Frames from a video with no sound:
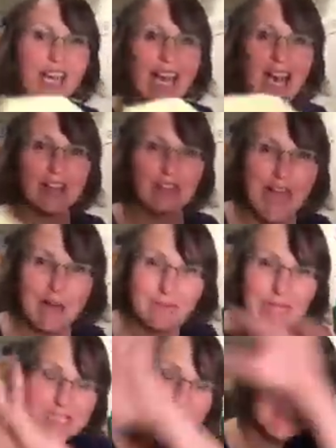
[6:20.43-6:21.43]
and that
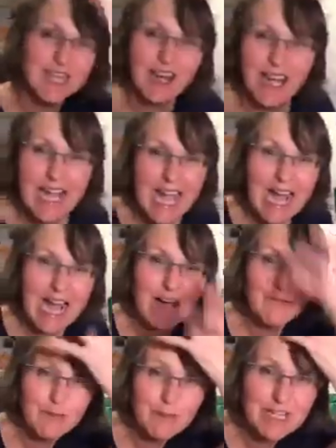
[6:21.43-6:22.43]
means that I have
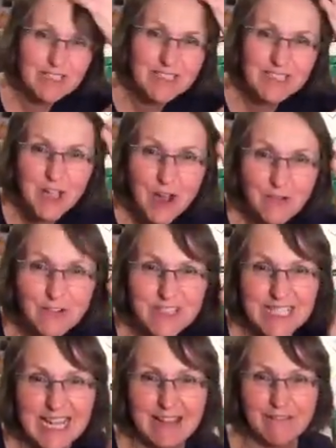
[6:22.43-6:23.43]
a bigger surface
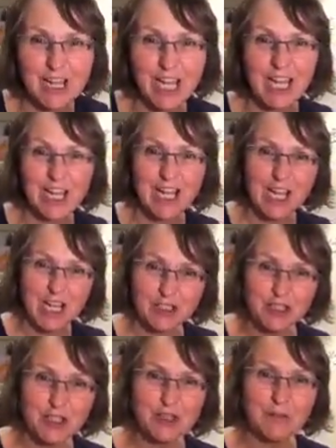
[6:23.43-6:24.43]
area
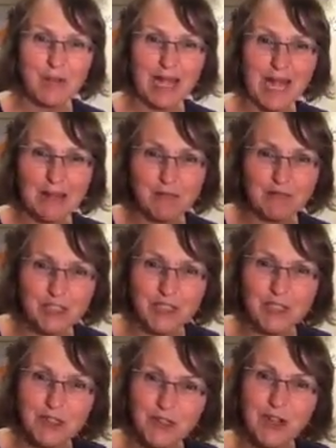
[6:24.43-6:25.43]
to be able
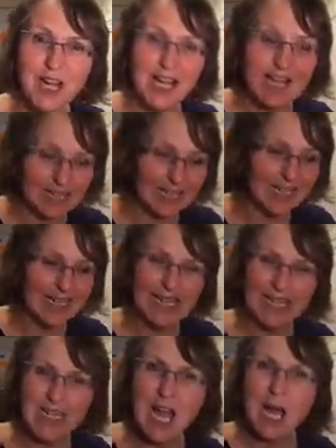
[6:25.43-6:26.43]
to
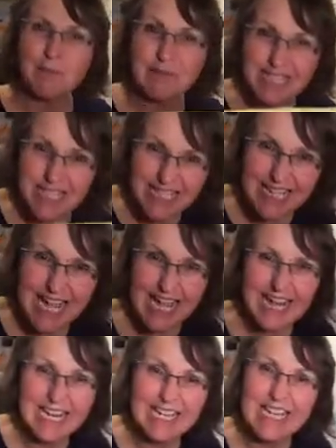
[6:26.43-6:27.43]
clean. But
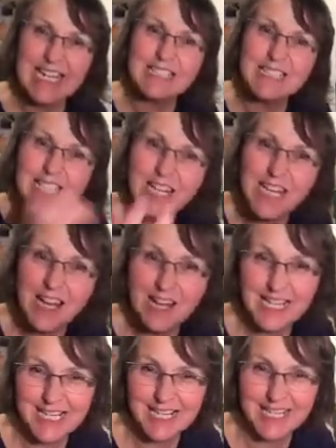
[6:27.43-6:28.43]
again, it's a
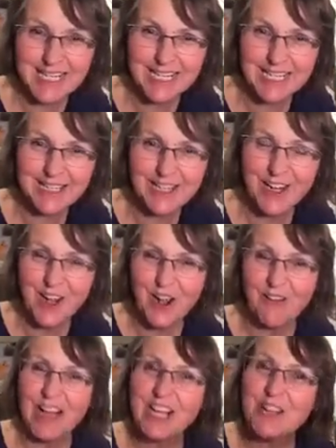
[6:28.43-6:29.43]
light clean,
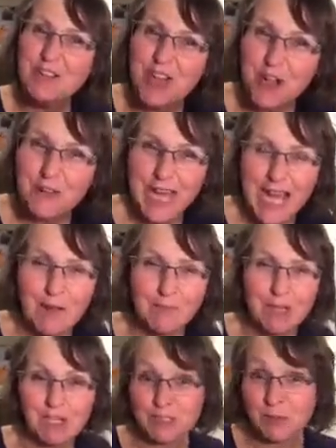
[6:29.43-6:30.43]
right? You know that
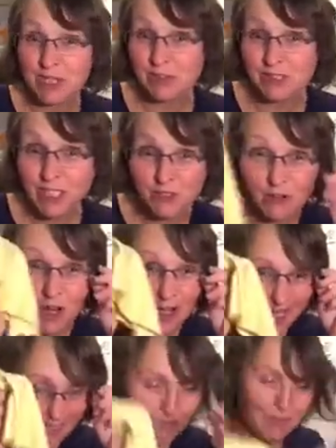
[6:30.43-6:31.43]
because we use it dry.
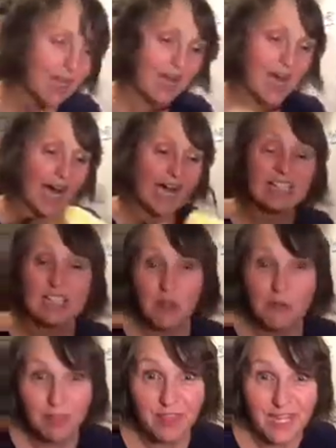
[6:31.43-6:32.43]
I
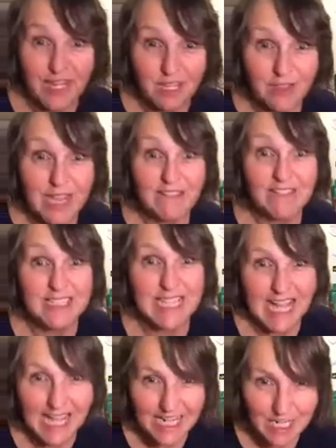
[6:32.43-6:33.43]
don't think there is
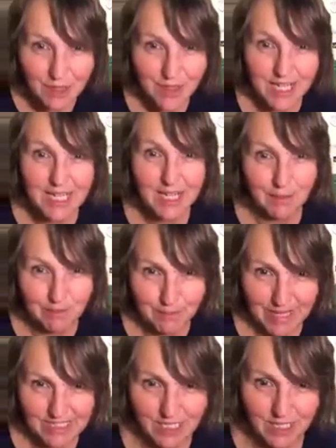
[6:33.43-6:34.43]
anything
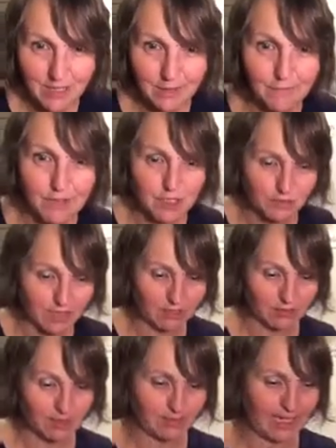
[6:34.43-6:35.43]
better for doing your
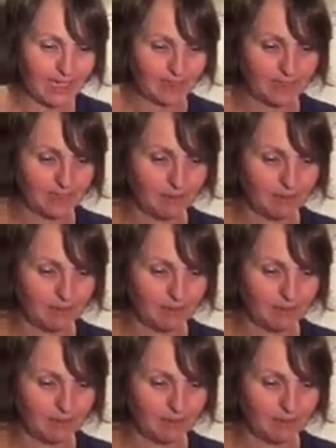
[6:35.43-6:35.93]
specs,